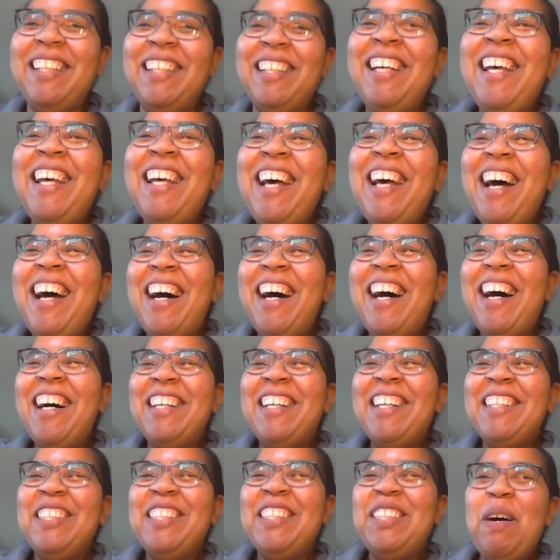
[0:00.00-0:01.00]

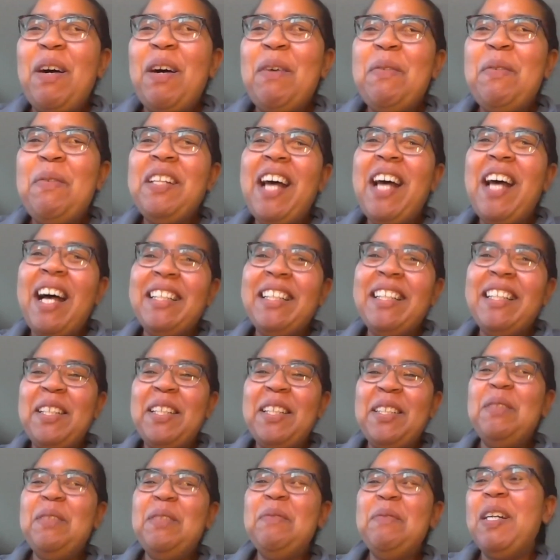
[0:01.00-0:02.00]
so I will not
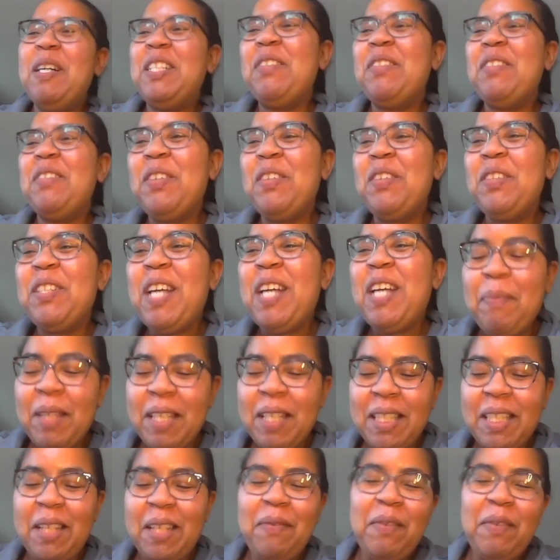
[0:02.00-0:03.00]
take too much of your
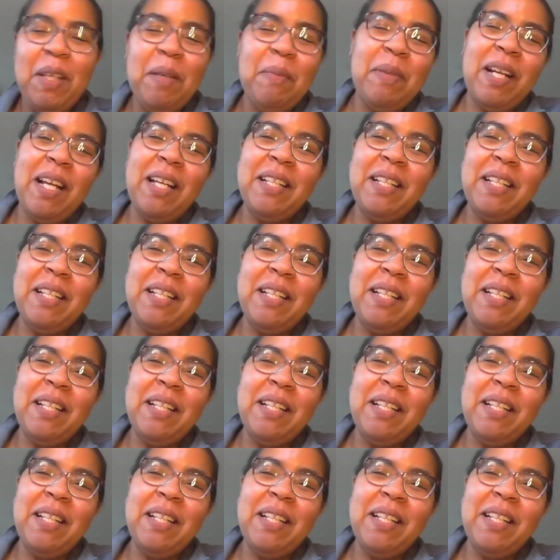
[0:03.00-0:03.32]
time this evening,